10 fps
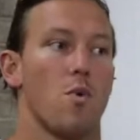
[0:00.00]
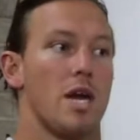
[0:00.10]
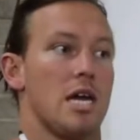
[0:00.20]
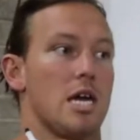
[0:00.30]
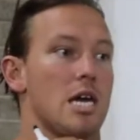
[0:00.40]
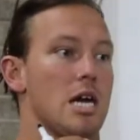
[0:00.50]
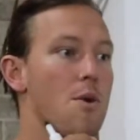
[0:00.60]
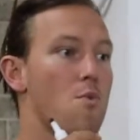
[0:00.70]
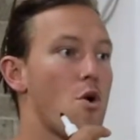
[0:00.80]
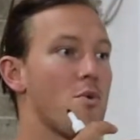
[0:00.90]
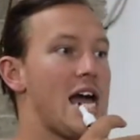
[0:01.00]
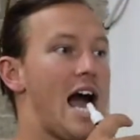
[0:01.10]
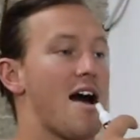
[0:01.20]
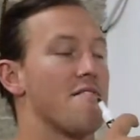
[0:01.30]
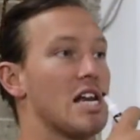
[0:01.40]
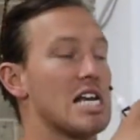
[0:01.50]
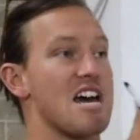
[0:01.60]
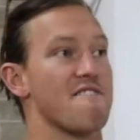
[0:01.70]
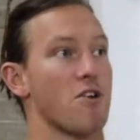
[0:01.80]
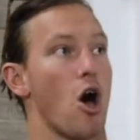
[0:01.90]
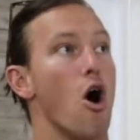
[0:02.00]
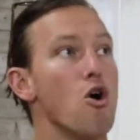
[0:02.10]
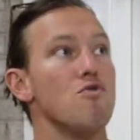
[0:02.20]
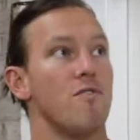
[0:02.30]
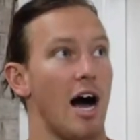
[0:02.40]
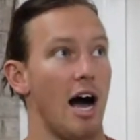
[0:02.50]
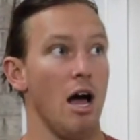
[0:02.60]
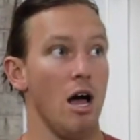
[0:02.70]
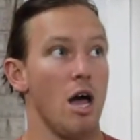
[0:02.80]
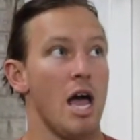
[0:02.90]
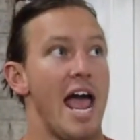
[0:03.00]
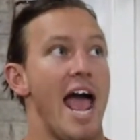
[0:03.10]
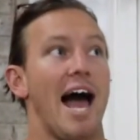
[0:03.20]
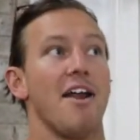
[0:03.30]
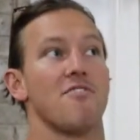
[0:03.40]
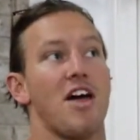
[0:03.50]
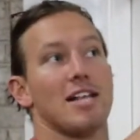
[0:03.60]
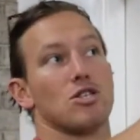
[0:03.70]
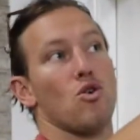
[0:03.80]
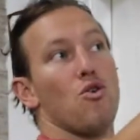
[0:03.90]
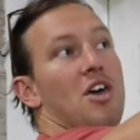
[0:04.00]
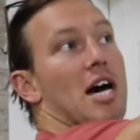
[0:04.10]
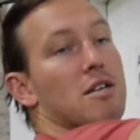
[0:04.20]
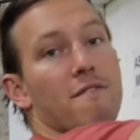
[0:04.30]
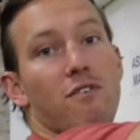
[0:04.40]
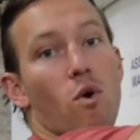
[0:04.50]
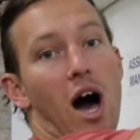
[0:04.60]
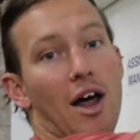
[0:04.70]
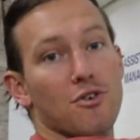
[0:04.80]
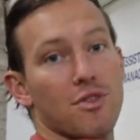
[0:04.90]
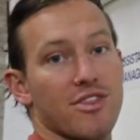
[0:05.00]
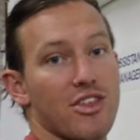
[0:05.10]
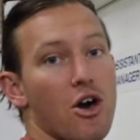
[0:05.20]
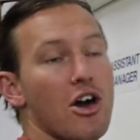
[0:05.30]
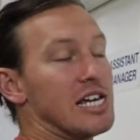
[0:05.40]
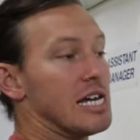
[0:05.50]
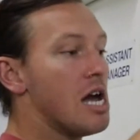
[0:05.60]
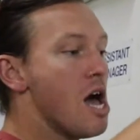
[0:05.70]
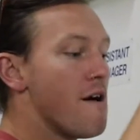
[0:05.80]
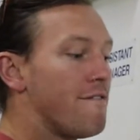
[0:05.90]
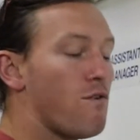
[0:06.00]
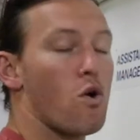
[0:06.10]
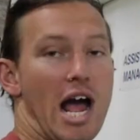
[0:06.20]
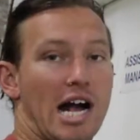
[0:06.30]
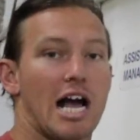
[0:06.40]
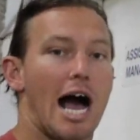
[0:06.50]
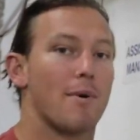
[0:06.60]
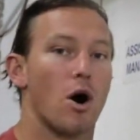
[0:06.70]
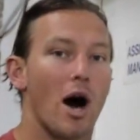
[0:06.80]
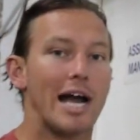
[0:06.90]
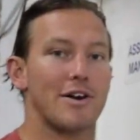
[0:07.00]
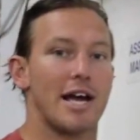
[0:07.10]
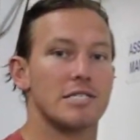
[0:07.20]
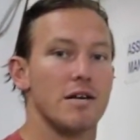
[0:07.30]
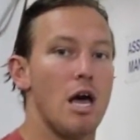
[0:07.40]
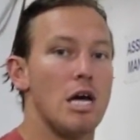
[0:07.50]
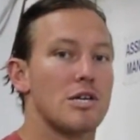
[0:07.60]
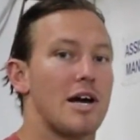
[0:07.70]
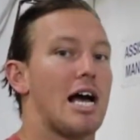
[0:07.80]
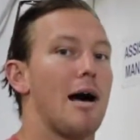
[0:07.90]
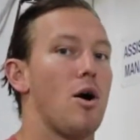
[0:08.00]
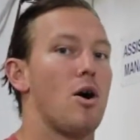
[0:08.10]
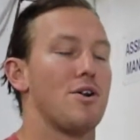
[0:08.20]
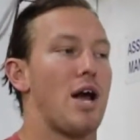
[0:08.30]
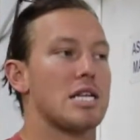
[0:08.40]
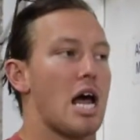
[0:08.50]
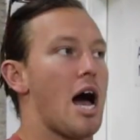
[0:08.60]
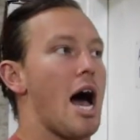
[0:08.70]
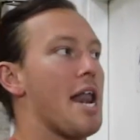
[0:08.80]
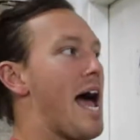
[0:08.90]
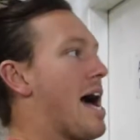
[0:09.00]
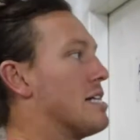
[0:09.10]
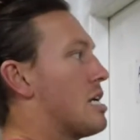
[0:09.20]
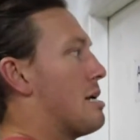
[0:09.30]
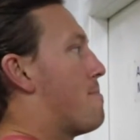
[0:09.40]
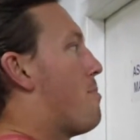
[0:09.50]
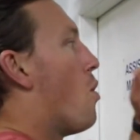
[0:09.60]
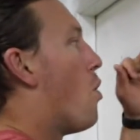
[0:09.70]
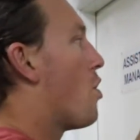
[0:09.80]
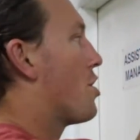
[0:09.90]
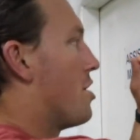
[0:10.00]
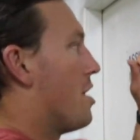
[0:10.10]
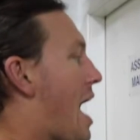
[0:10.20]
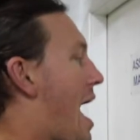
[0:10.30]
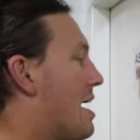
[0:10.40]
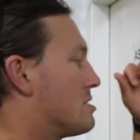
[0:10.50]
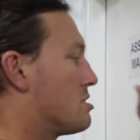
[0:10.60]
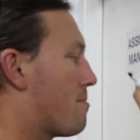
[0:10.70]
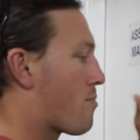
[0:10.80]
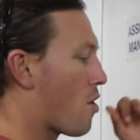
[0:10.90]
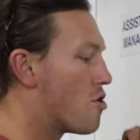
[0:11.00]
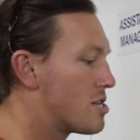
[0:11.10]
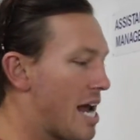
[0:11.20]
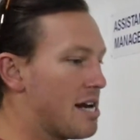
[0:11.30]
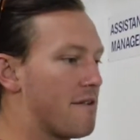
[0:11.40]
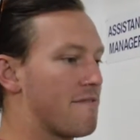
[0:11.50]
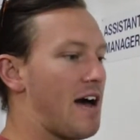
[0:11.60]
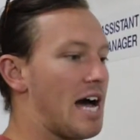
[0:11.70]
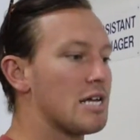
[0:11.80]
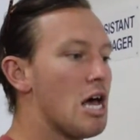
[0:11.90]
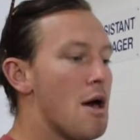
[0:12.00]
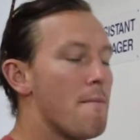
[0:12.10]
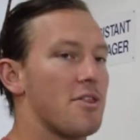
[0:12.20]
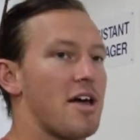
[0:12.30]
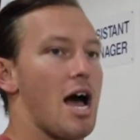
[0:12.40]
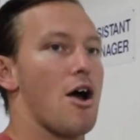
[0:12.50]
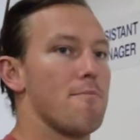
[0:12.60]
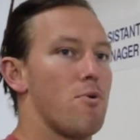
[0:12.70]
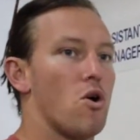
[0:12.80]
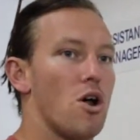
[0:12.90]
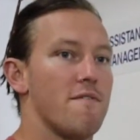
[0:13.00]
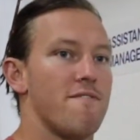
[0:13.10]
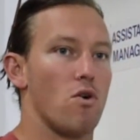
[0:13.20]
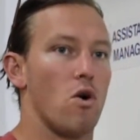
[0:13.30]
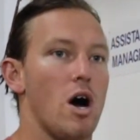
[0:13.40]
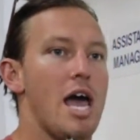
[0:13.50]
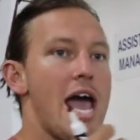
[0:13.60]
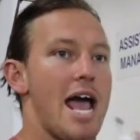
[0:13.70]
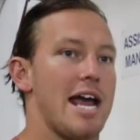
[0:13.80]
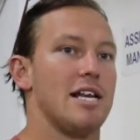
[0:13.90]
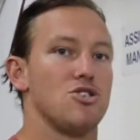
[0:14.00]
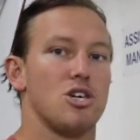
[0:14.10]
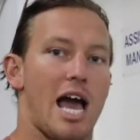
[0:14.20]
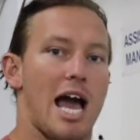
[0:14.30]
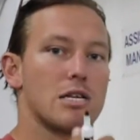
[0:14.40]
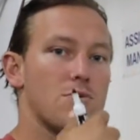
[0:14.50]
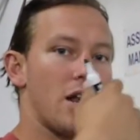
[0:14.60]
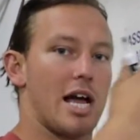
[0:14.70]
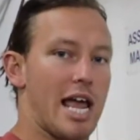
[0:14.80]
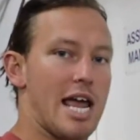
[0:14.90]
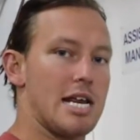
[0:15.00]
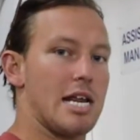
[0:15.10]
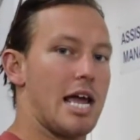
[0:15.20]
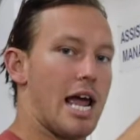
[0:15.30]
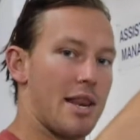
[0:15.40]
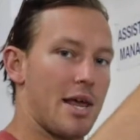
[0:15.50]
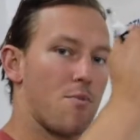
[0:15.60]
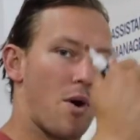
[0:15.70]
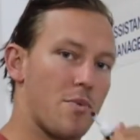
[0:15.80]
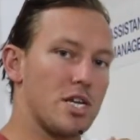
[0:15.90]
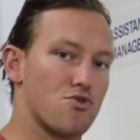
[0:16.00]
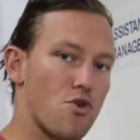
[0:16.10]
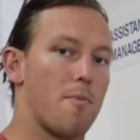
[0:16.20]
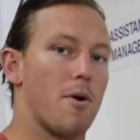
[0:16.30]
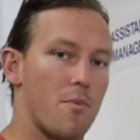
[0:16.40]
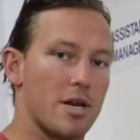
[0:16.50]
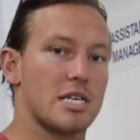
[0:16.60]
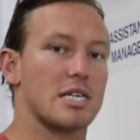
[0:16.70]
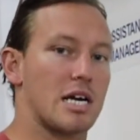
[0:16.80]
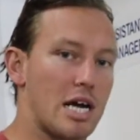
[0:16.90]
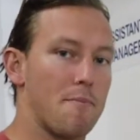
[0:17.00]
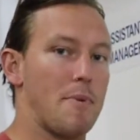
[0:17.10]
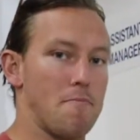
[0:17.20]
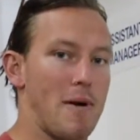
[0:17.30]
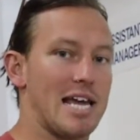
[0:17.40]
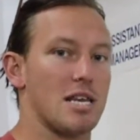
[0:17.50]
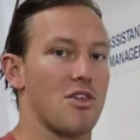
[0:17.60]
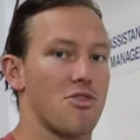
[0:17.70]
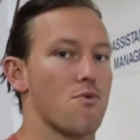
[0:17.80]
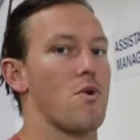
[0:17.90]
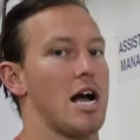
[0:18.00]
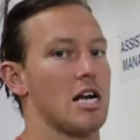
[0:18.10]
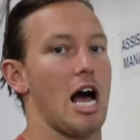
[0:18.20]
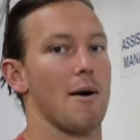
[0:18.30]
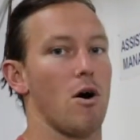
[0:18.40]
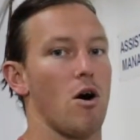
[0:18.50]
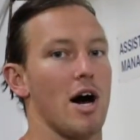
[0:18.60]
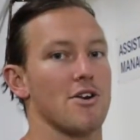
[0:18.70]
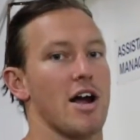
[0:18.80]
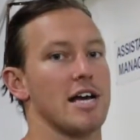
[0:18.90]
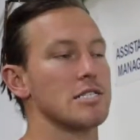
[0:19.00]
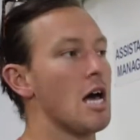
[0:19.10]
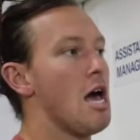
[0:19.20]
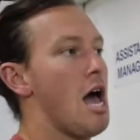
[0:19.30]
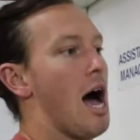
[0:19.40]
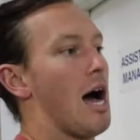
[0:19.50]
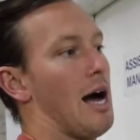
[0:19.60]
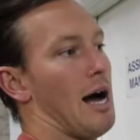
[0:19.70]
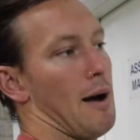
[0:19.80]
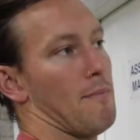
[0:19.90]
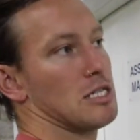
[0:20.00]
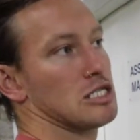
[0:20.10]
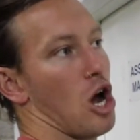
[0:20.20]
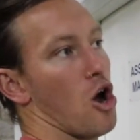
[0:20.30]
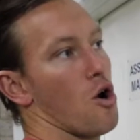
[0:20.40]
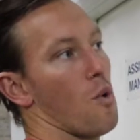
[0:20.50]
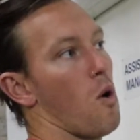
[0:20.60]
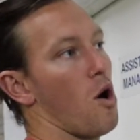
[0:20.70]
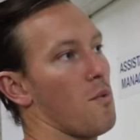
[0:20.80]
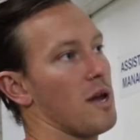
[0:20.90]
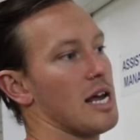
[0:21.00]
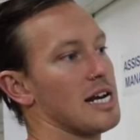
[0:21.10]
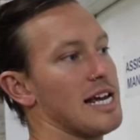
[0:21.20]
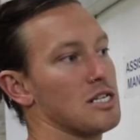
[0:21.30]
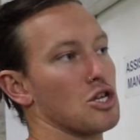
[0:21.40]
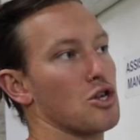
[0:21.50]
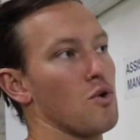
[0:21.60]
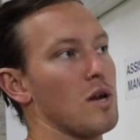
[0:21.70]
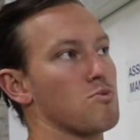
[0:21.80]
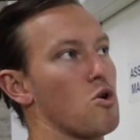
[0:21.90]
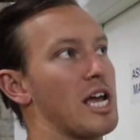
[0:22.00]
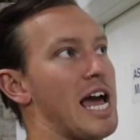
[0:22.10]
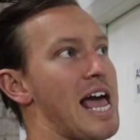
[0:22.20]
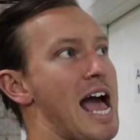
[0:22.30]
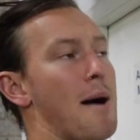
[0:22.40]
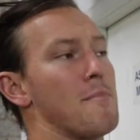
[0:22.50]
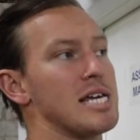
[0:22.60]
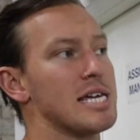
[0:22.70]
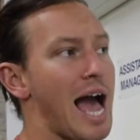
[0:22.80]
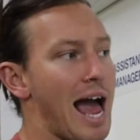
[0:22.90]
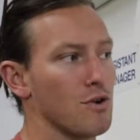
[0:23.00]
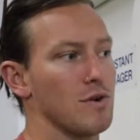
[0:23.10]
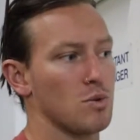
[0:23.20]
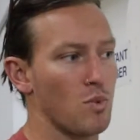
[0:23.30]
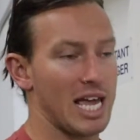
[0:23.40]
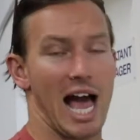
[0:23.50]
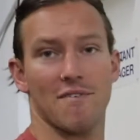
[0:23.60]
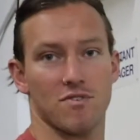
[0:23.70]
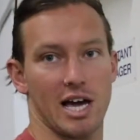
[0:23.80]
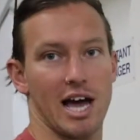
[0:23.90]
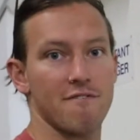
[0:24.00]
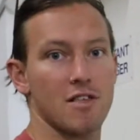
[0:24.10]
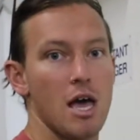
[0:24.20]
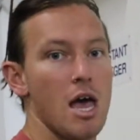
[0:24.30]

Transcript: we have left over out of that 2,430 for our carbohydrates. So our carbohydrates aren't as important as the protein and fats, but they are important for energy as we're like eating, and then when we drop them, it's going to be mainly through our carbohydrates. So what we need to do is work out how many calories we have left